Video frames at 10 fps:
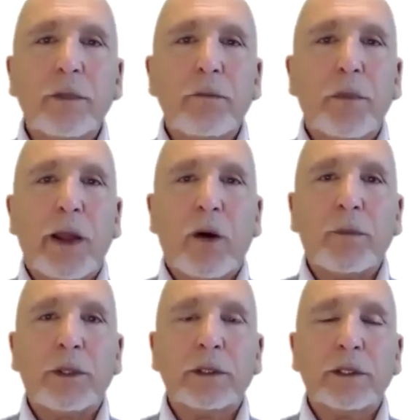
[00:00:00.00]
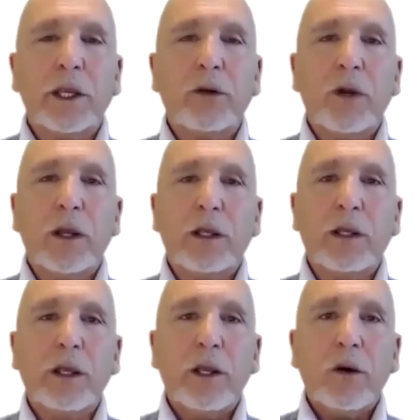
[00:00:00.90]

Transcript: empowerment. Get ready.